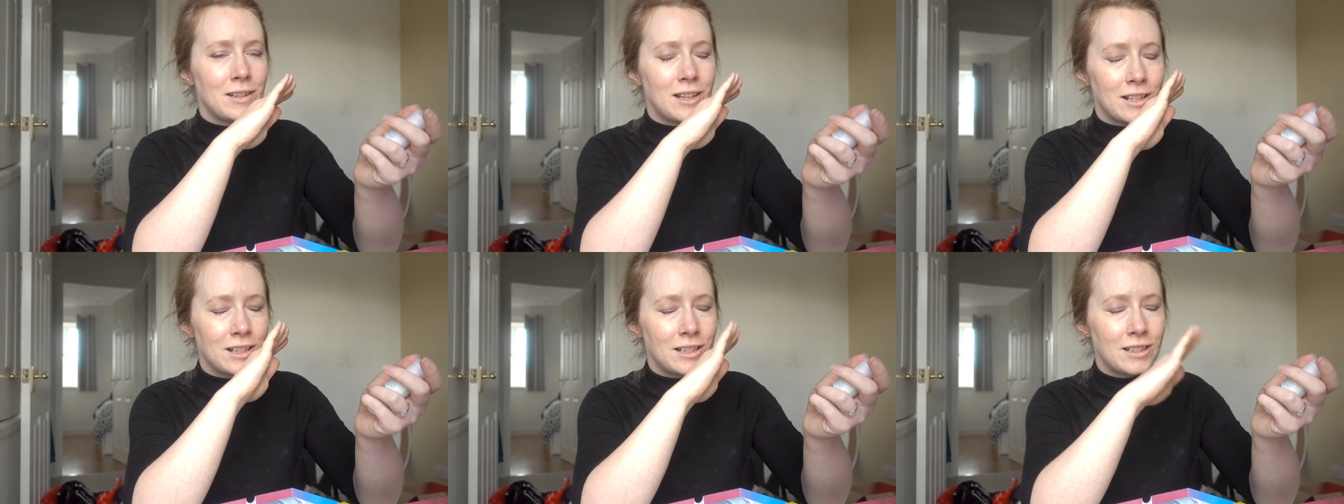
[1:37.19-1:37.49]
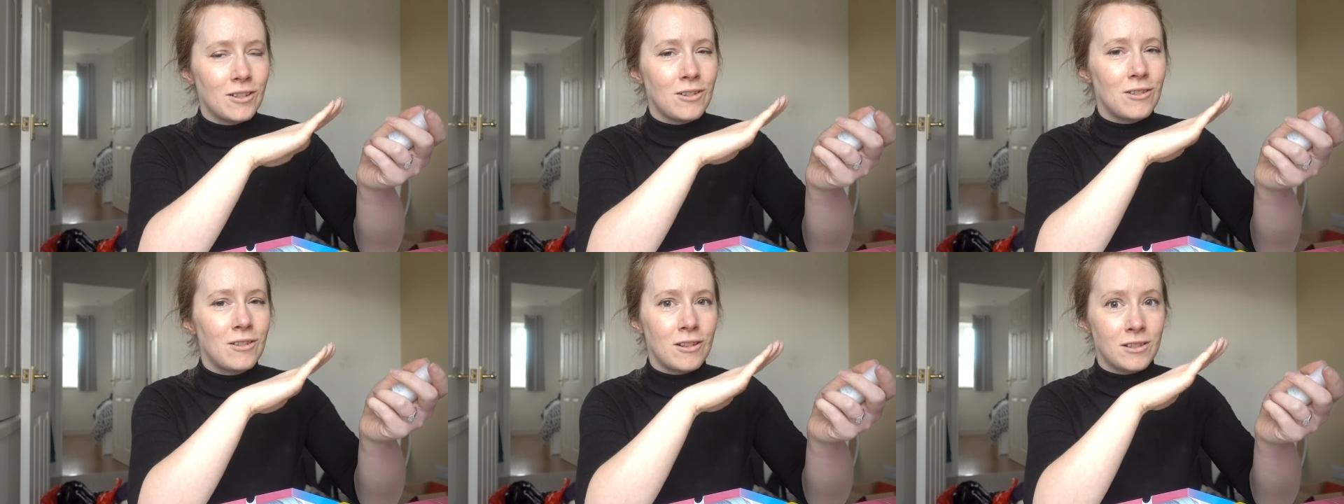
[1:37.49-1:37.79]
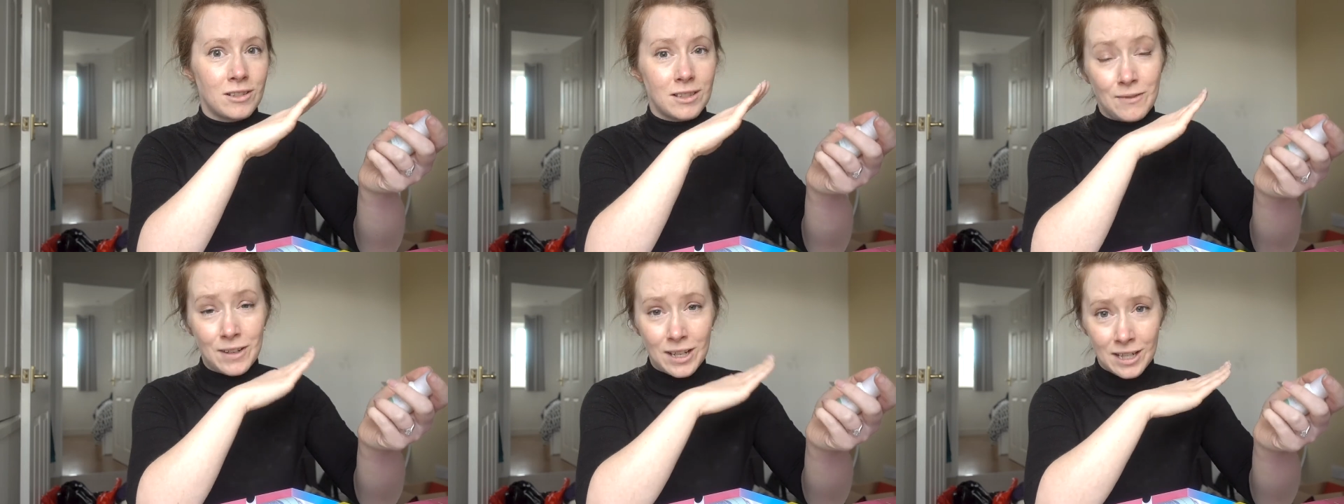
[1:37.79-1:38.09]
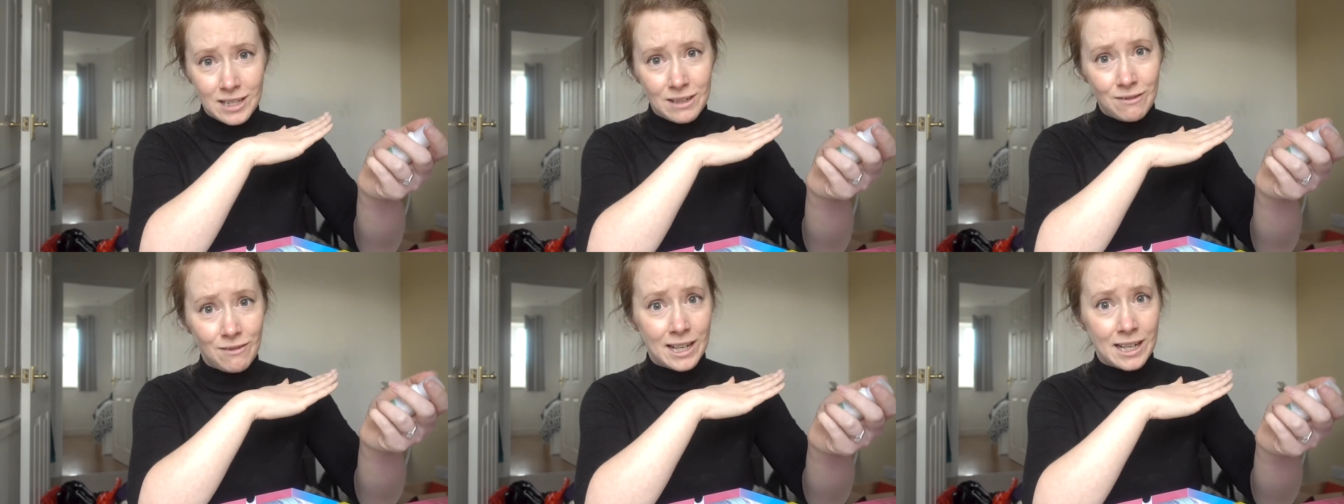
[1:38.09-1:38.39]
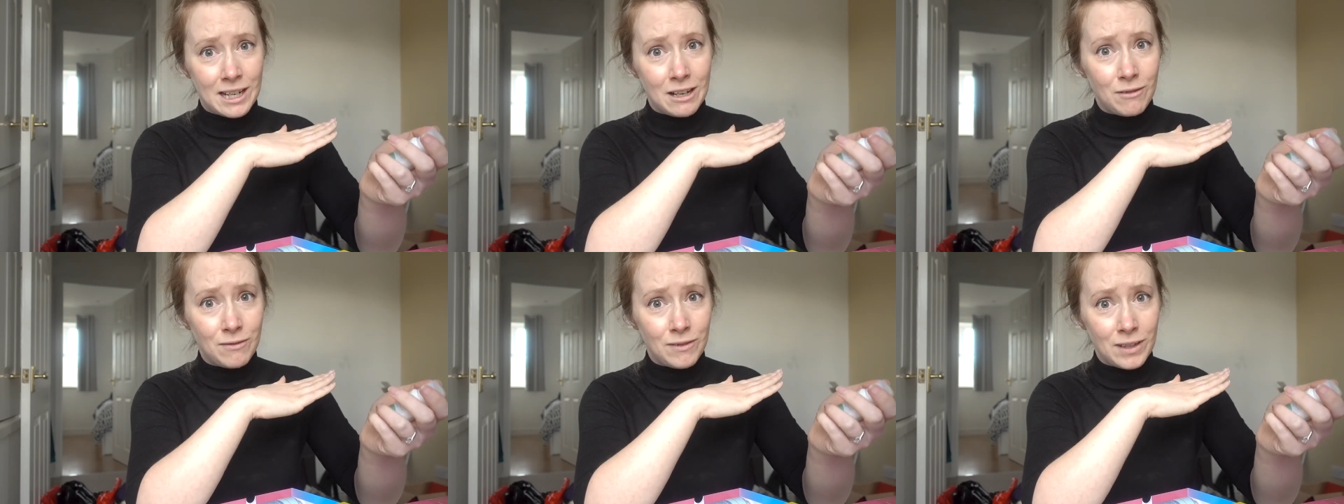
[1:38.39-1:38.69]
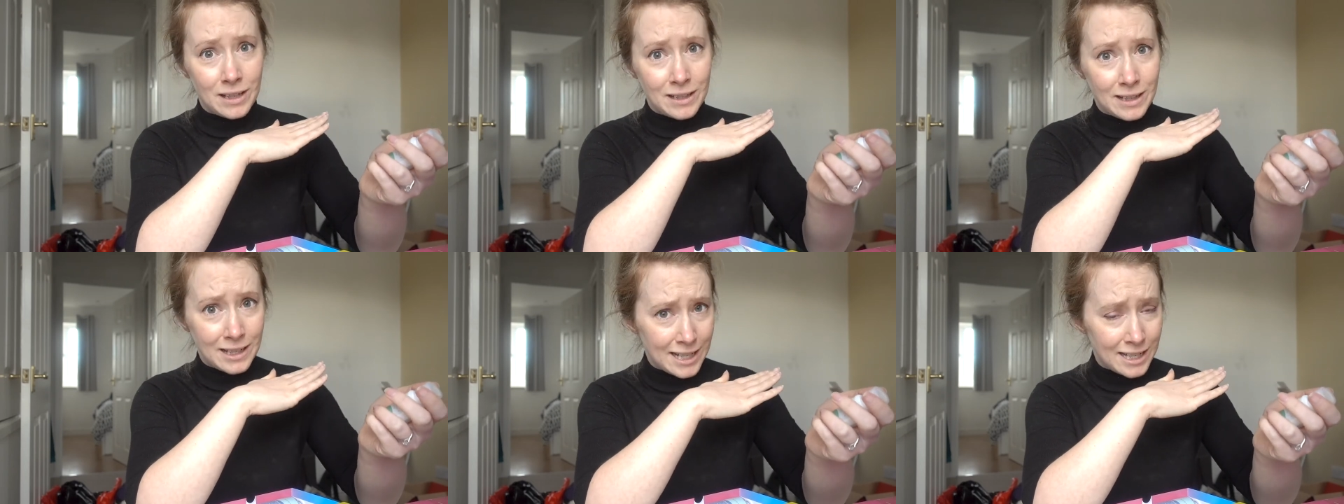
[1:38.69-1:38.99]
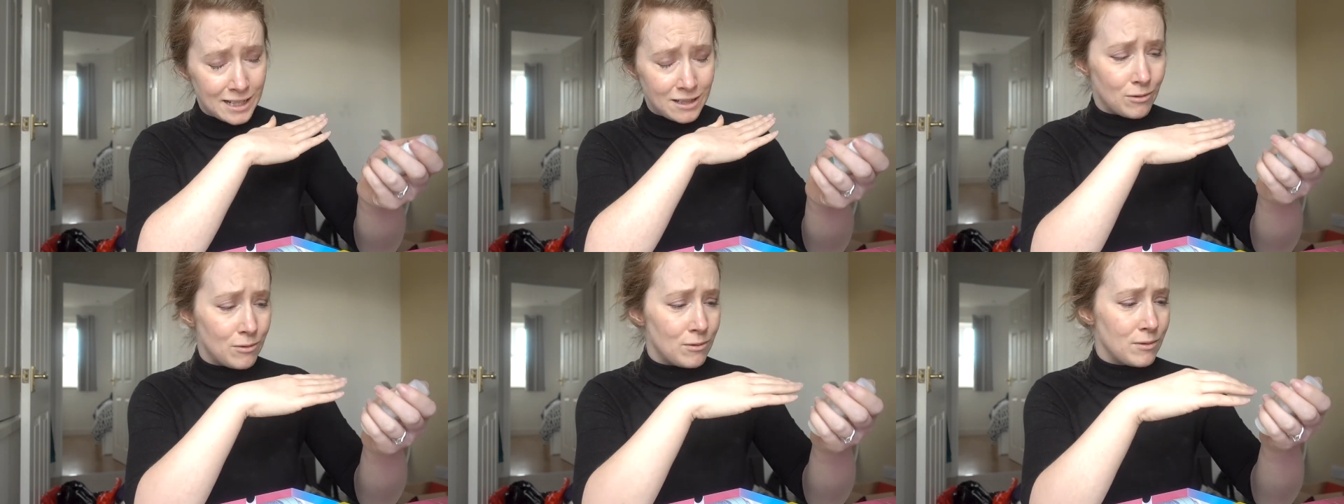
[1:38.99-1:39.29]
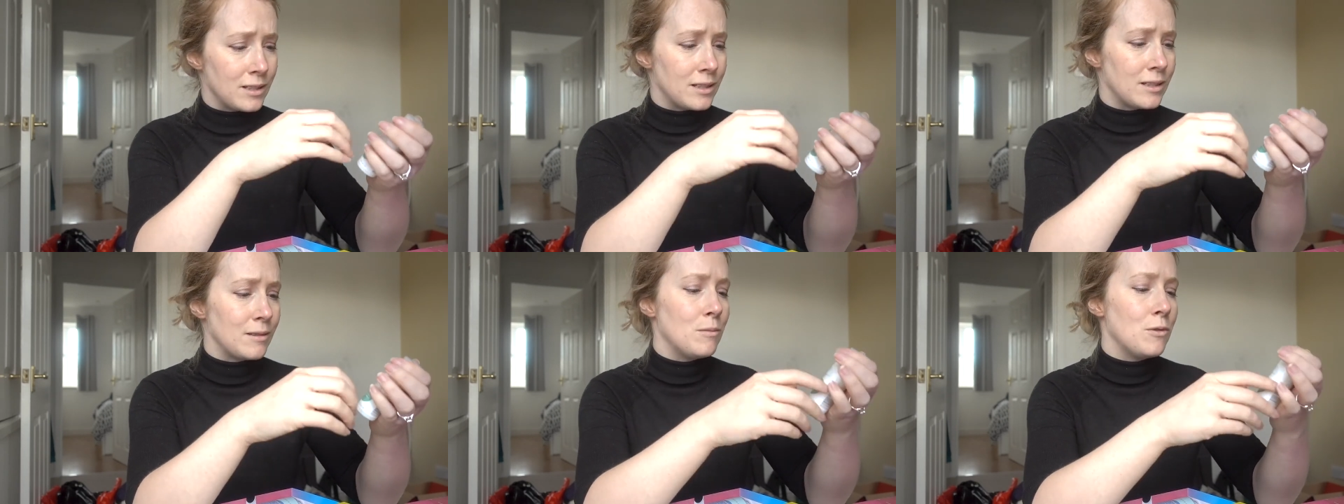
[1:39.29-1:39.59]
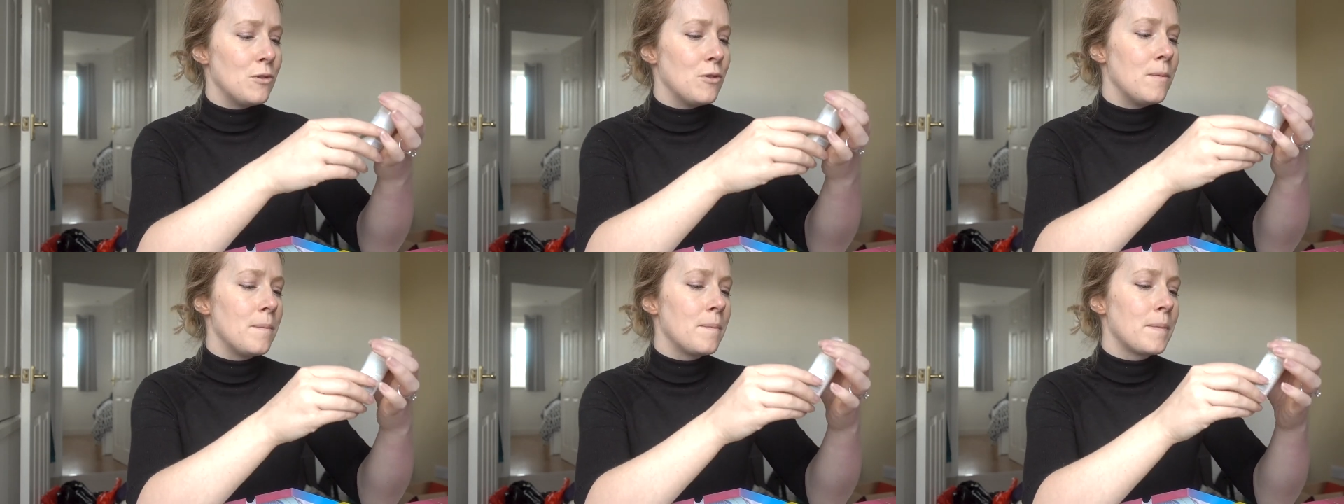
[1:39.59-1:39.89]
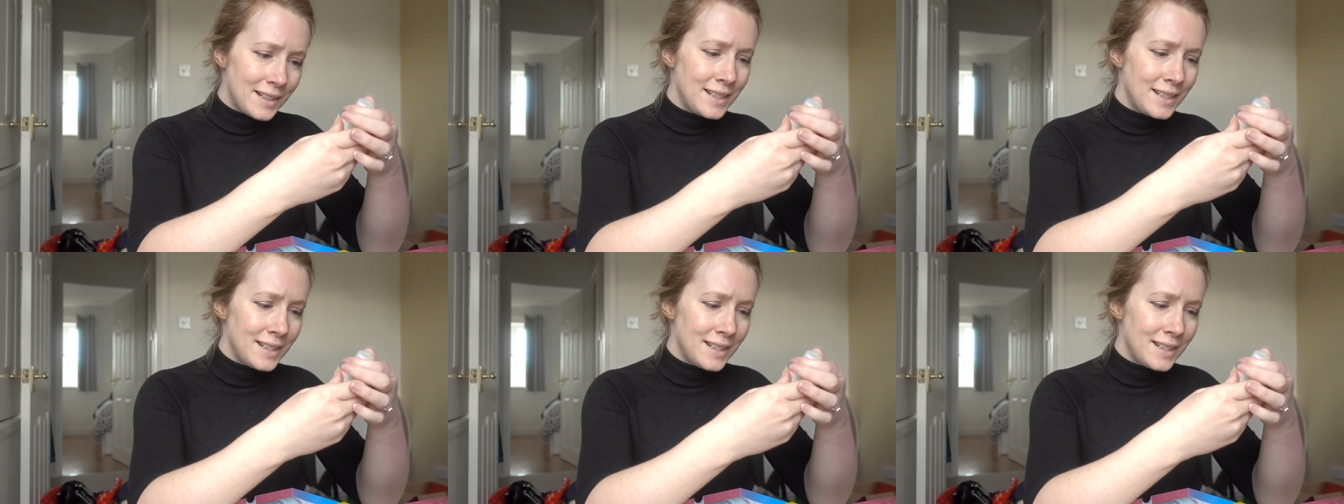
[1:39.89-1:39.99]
Like, so nice. I've actually ran out of it and I need to order some more.